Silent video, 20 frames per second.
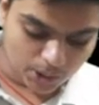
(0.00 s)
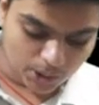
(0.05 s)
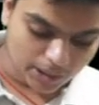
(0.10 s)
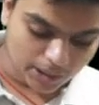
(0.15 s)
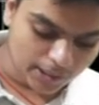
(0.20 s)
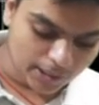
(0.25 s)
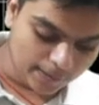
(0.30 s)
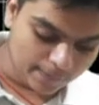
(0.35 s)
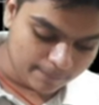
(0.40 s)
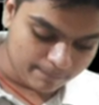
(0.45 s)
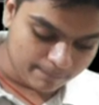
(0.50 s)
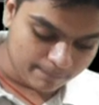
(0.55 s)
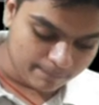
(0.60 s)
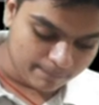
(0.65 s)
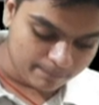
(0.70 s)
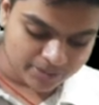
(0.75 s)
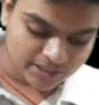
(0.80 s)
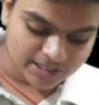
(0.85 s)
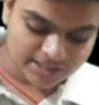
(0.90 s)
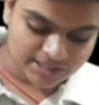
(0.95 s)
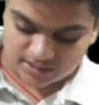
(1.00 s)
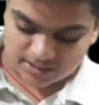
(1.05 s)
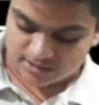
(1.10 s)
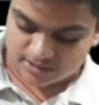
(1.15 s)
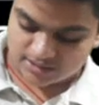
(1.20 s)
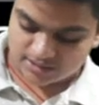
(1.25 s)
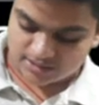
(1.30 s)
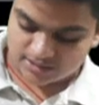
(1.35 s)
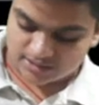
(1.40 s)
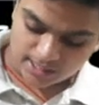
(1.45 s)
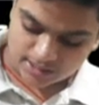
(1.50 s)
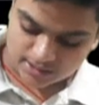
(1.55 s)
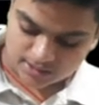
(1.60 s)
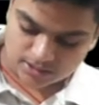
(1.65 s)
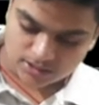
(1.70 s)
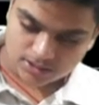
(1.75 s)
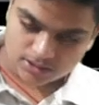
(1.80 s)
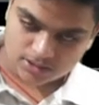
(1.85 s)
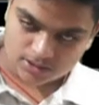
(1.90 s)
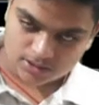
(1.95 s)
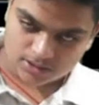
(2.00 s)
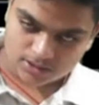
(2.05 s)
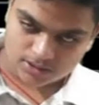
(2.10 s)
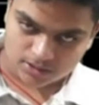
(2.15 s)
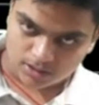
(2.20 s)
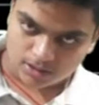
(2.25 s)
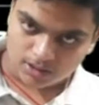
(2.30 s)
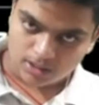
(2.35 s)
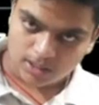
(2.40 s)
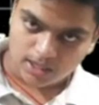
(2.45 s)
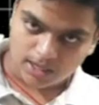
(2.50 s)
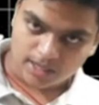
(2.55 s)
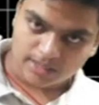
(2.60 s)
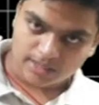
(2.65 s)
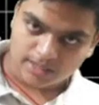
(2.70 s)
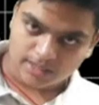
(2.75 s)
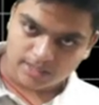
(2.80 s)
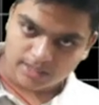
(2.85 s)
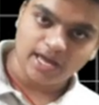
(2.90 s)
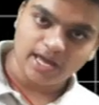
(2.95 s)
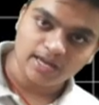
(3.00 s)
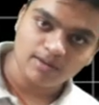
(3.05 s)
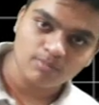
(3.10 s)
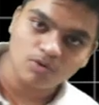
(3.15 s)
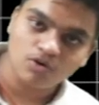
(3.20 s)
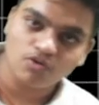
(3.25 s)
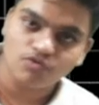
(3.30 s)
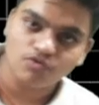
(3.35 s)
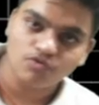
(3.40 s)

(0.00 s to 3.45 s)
Okay, this starts at the time